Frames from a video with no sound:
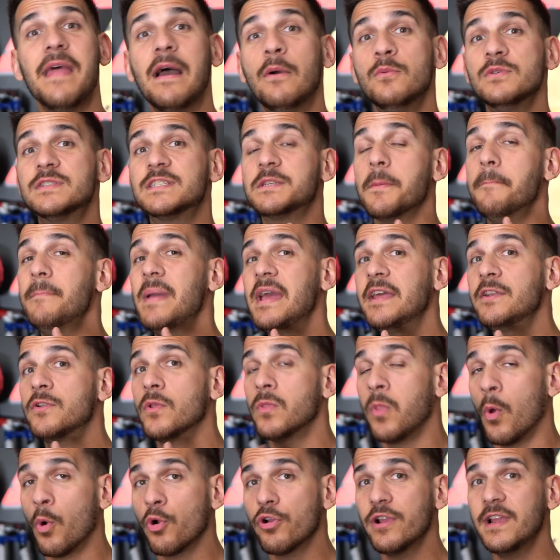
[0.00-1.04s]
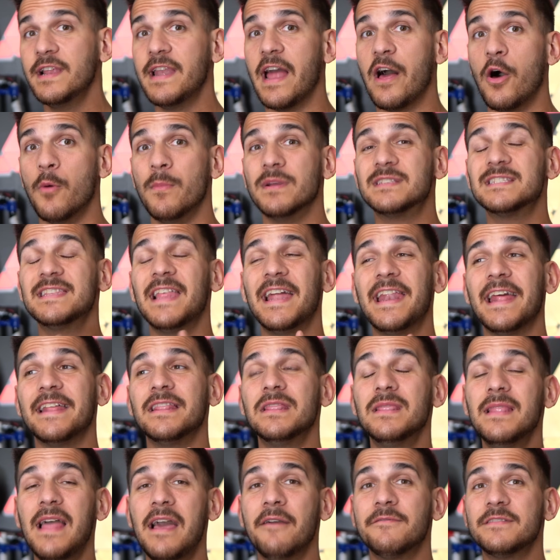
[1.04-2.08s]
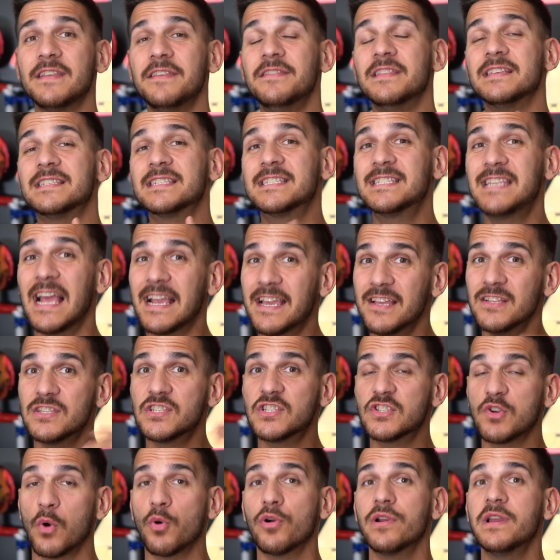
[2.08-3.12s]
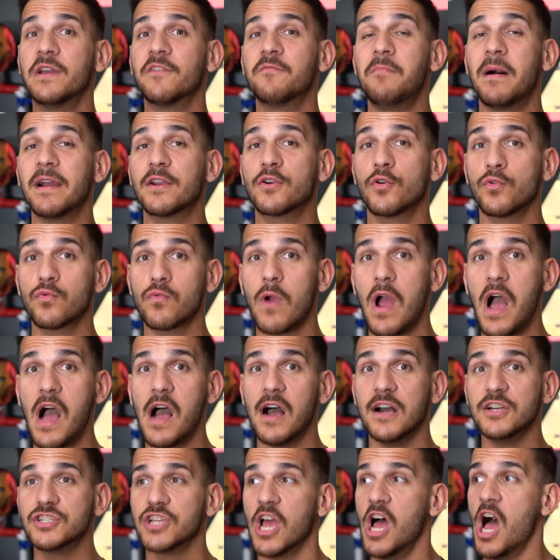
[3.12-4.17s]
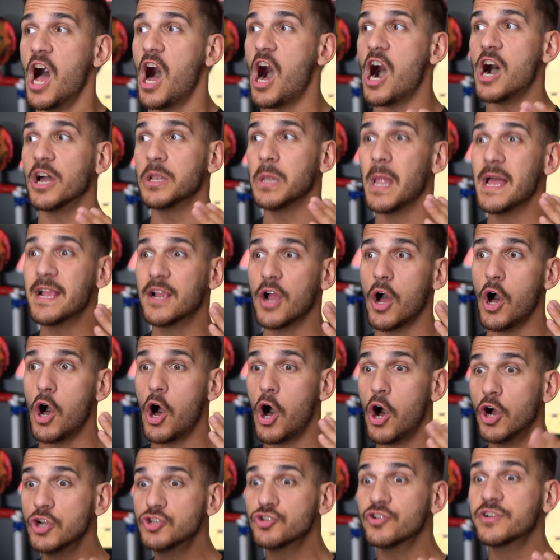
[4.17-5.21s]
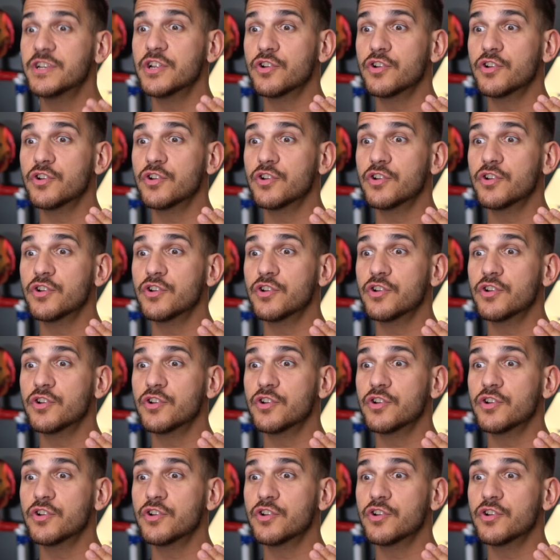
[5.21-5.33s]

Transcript: that was some Mandalorian helmets that I left in the second story of my garage on like a 100